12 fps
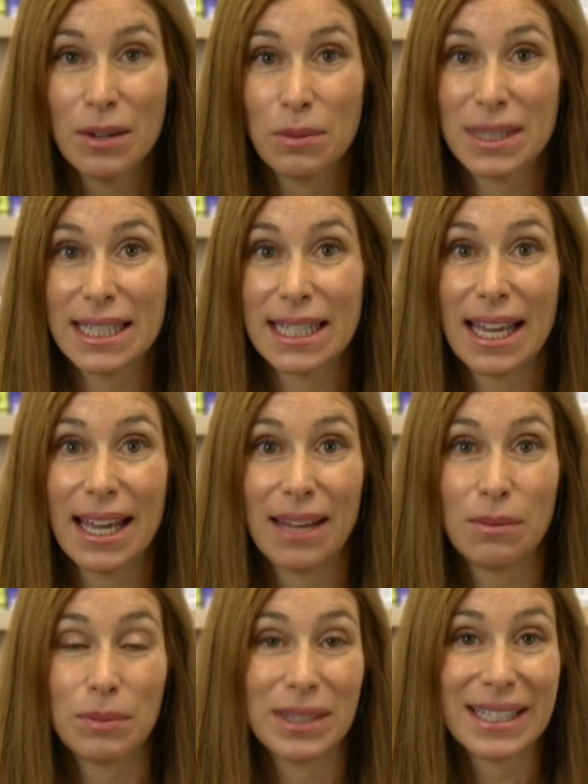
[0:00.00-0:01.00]
Once
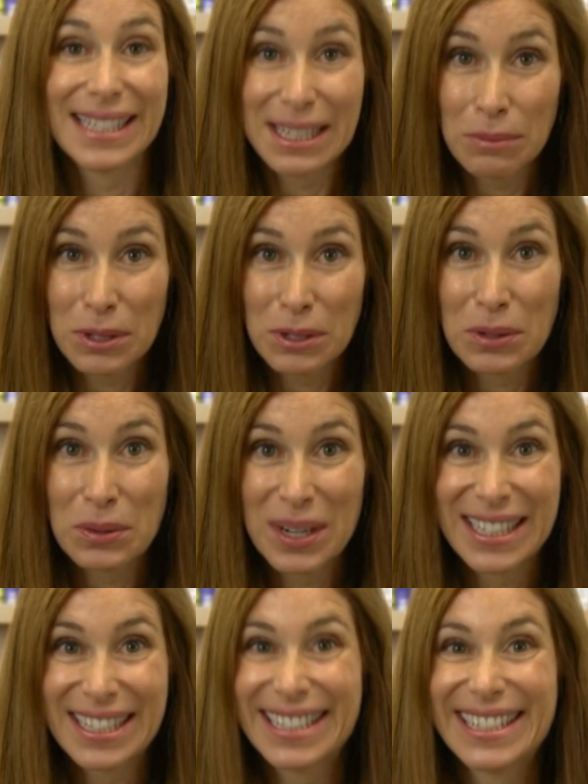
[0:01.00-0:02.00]
again, please send me your
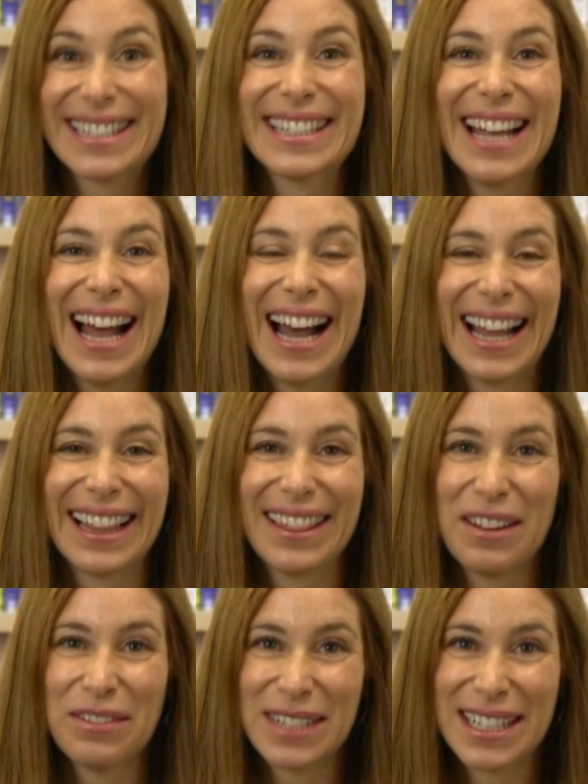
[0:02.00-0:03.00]
questions. I
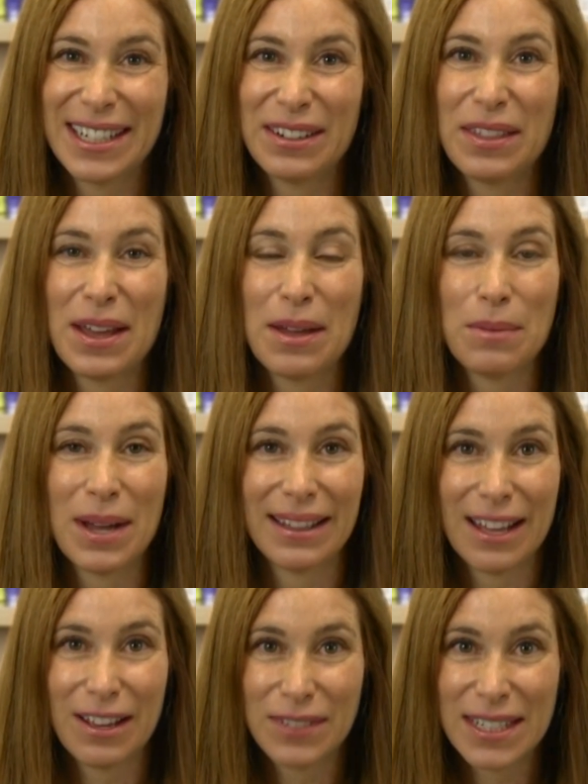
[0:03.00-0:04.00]
love to hear them, I
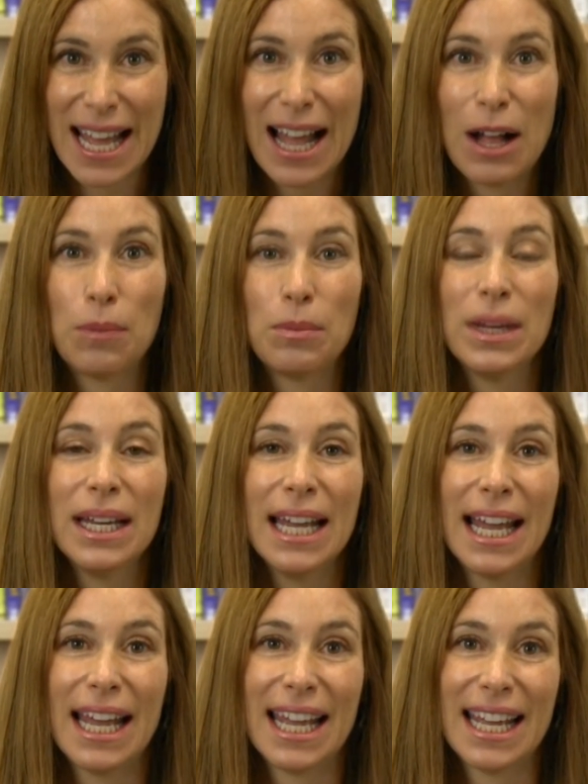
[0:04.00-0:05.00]
love to help,
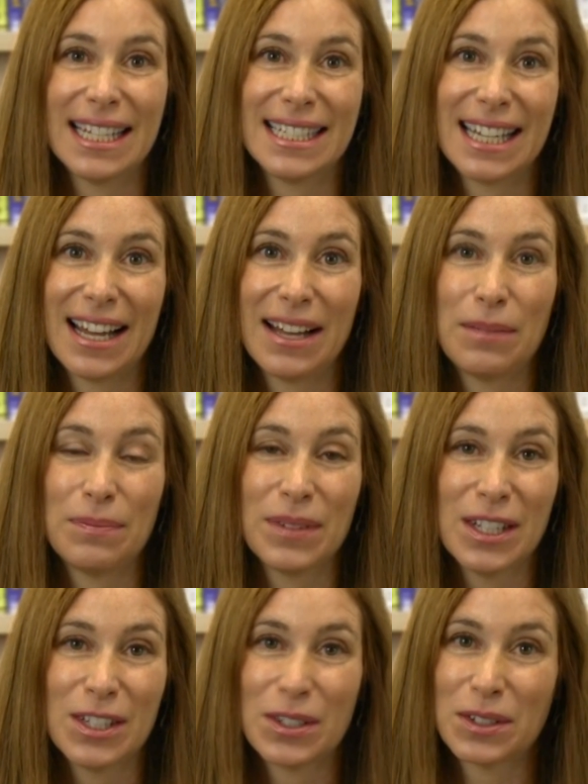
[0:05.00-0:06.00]
and um,
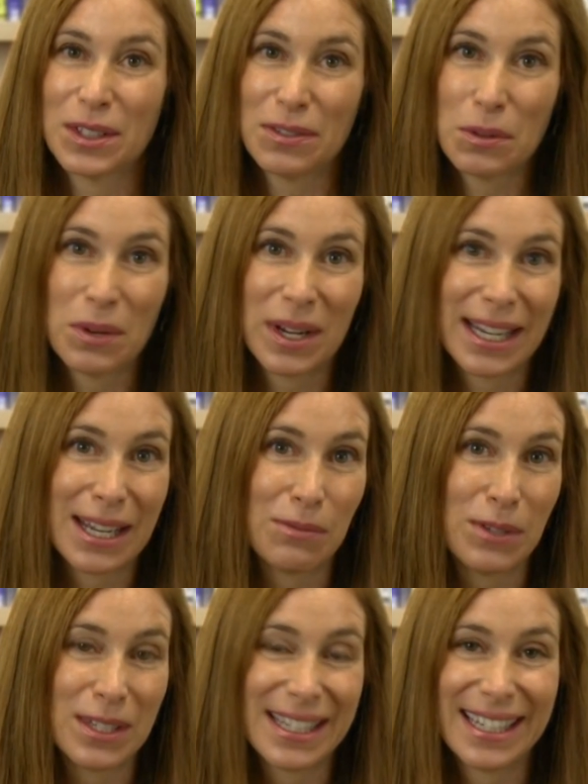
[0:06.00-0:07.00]
certainly if you want to
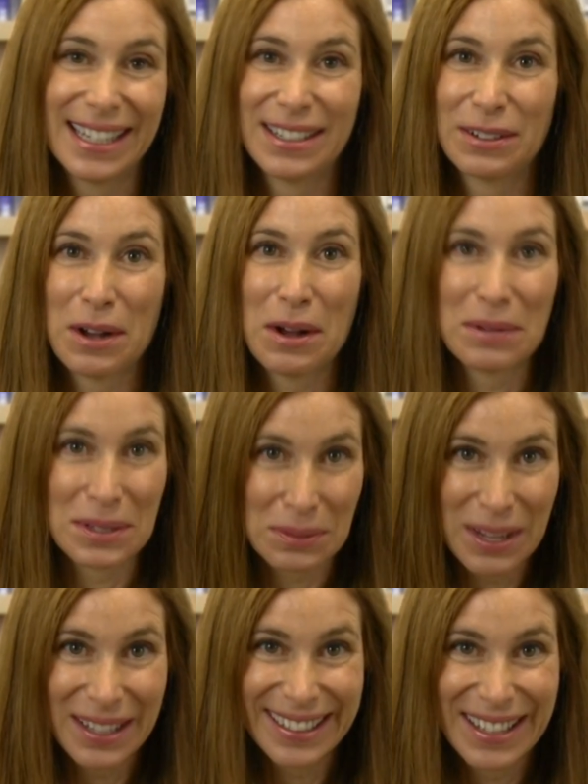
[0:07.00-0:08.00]
come visit, you're always
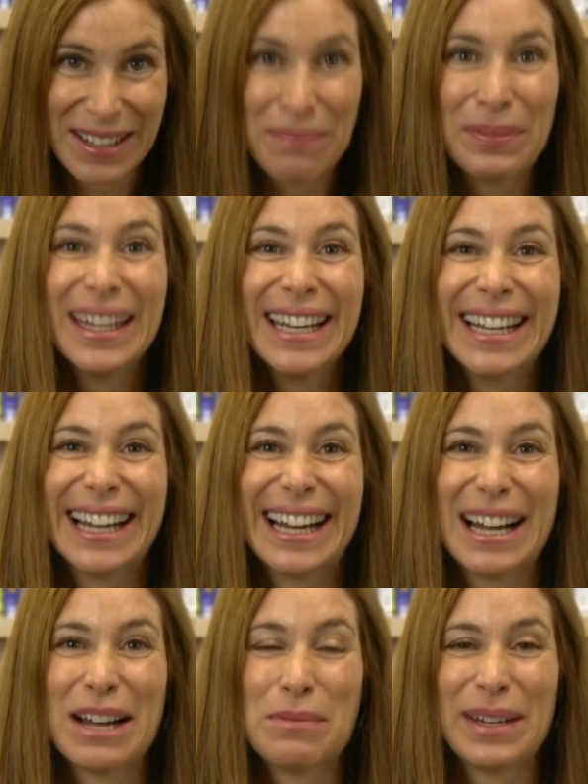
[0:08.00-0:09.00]
welcome.
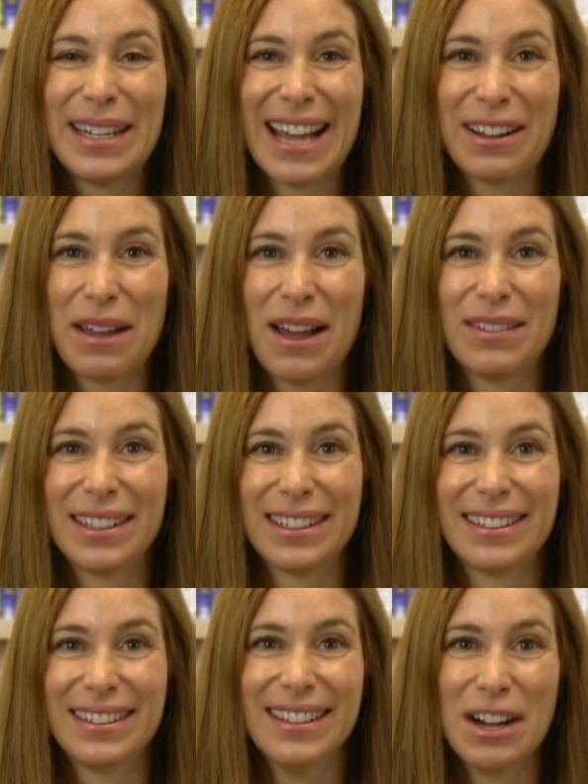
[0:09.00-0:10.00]
Uh, but now you have a
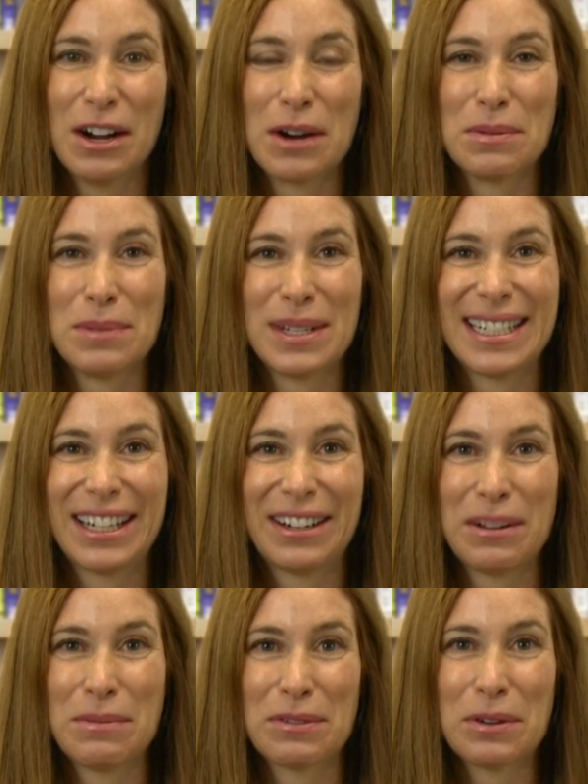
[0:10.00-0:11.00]
little
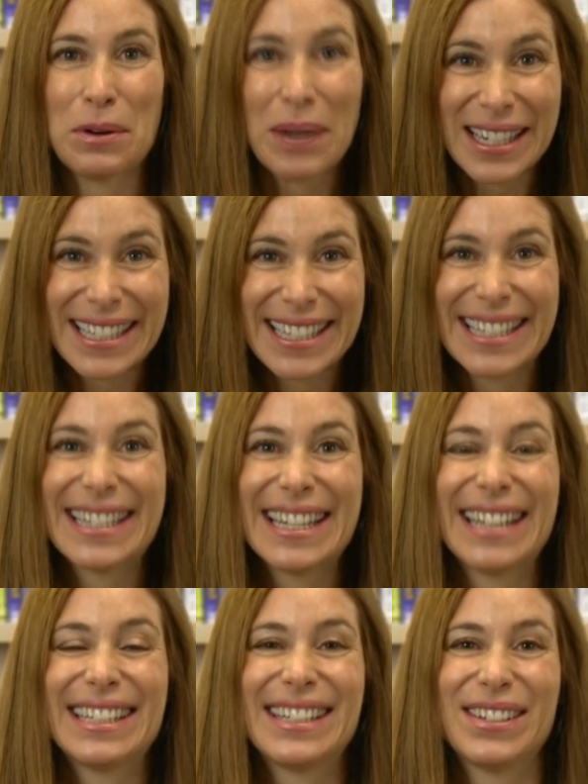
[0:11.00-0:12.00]
armamentarium of questions
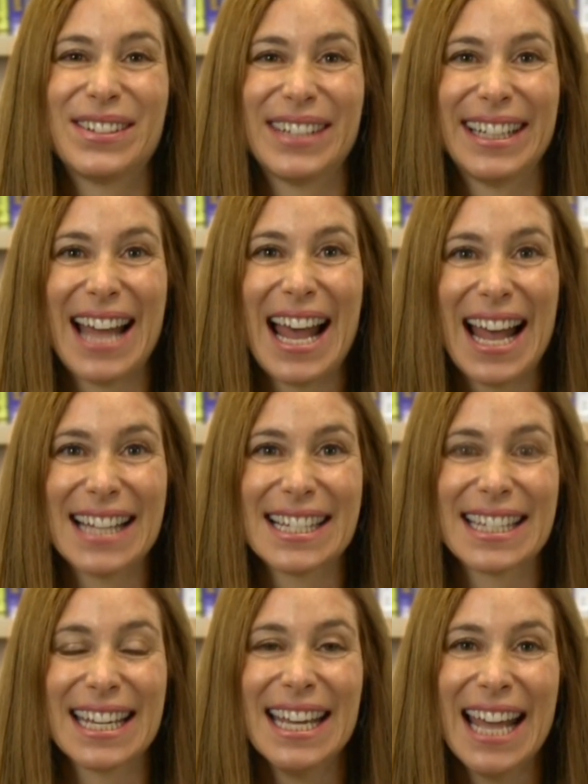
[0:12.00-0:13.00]
that you can
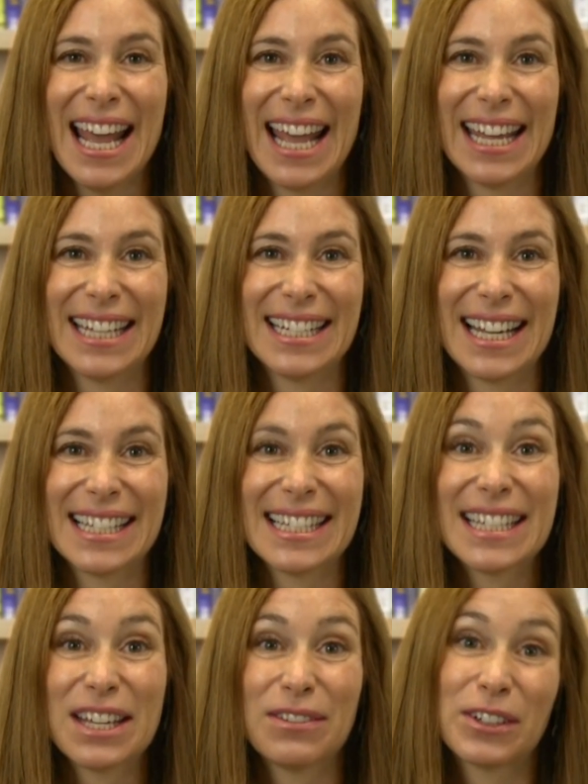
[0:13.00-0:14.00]
ask and uh,
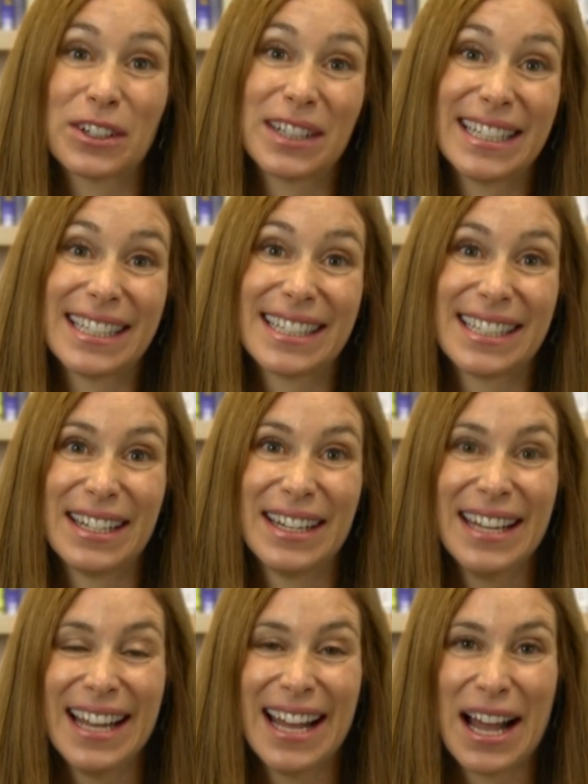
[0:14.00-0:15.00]
see if your clinician
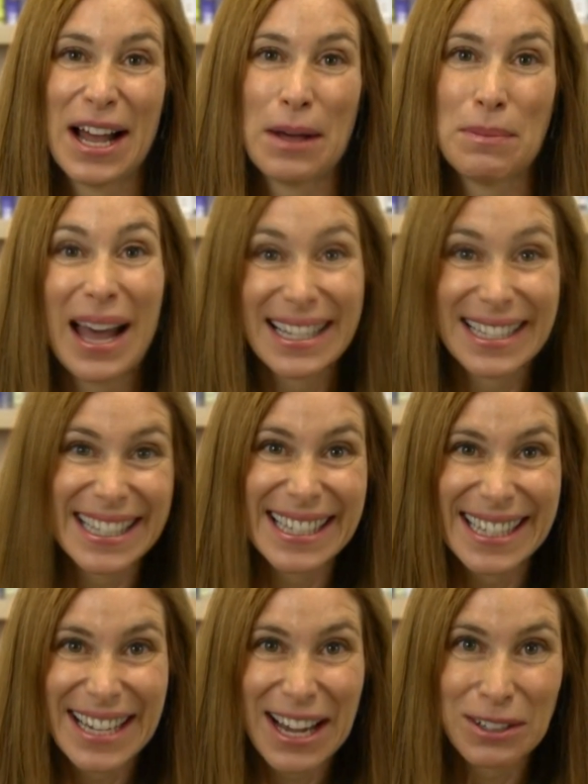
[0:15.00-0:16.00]
uh, passes
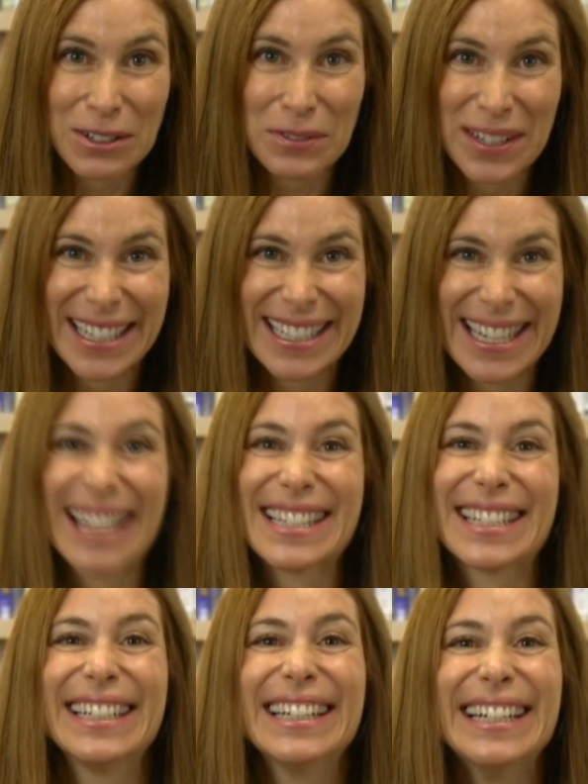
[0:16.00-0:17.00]
the Dr. Vikki
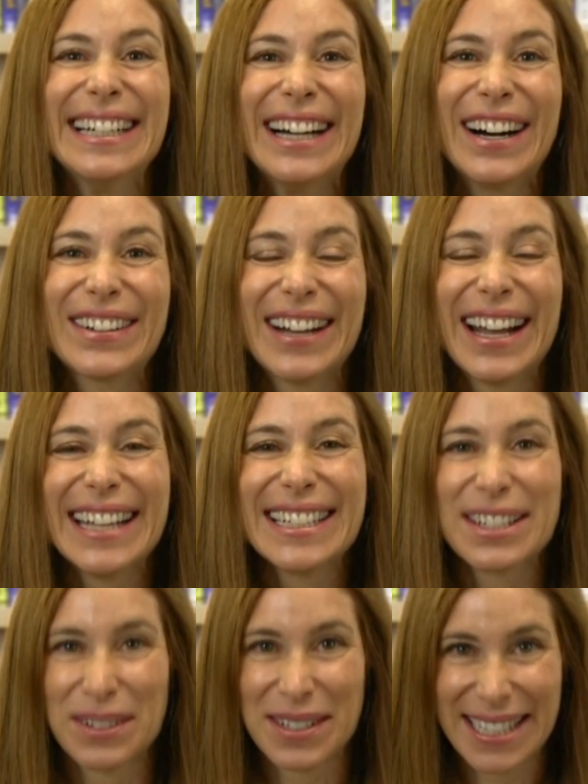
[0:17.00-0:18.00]
test. All right,
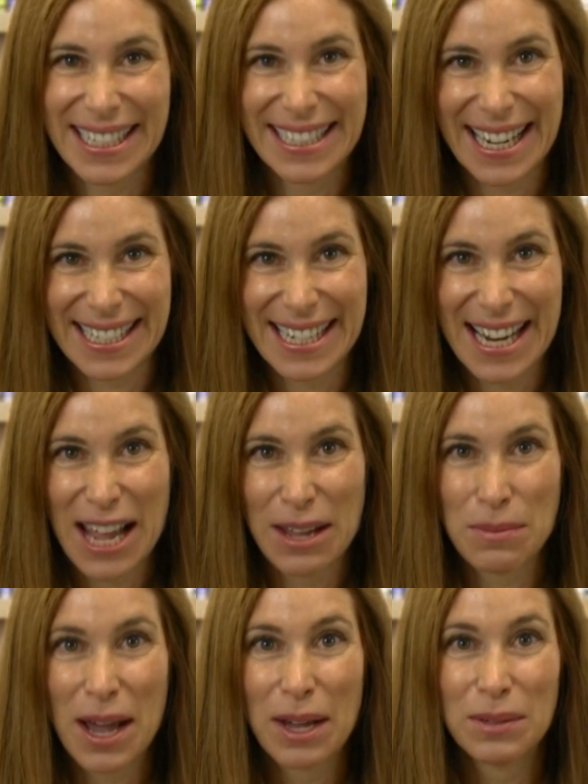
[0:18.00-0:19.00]
so until next
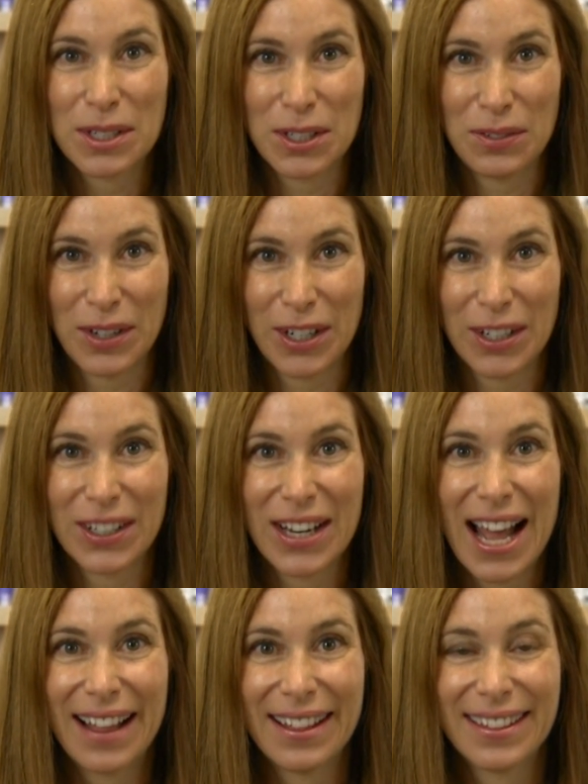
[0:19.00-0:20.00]
time, I wish you very good
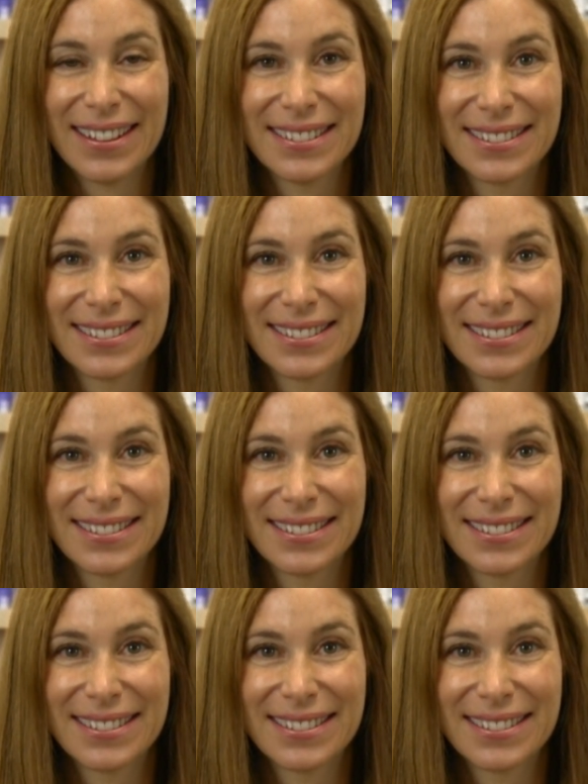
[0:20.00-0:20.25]
health.